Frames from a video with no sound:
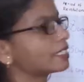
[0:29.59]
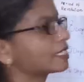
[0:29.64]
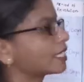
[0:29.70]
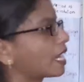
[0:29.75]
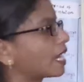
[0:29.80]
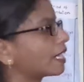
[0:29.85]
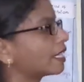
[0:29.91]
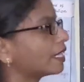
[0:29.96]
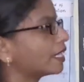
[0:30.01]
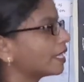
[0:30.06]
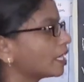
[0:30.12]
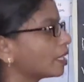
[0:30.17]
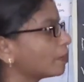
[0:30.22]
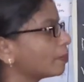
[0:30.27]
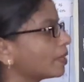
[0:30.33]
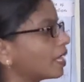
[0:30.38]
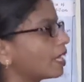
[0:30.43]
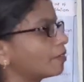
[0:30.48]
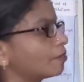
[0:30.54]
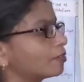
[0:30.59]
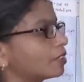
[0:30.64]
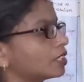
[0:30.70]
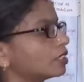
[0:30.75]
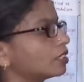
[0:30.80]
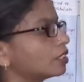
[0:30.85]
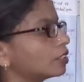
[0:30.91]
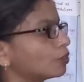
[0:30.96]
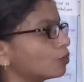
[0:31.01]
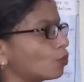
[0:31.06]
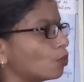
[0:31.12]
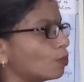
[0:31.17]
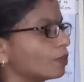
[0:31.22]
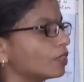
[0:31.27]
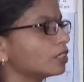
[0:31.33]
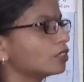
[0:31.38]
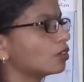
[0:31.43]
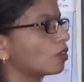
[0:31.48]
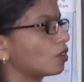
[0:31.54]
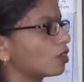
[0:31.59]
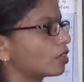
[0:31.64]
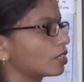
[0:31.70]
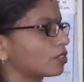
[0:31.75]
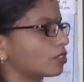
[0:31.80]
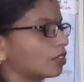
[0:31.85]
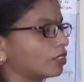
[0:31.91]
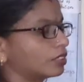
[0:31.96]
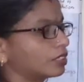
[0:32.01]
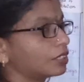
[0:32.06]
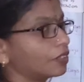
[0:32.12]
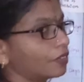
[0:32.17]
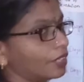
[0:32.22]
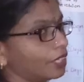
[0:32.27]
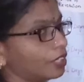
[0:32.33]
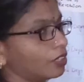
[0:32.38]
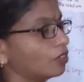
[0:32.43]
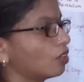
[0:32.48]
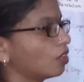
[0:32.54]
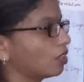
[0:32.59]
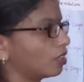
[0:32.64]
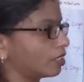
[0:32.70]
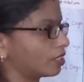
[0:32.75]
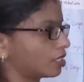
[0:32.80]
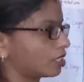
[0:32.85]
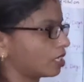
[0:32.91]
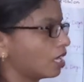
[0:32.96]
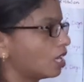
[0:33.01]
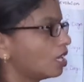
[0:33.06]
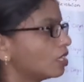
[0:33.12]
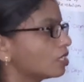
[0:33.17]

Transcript: they are named after the Roman gods or the Greek gods.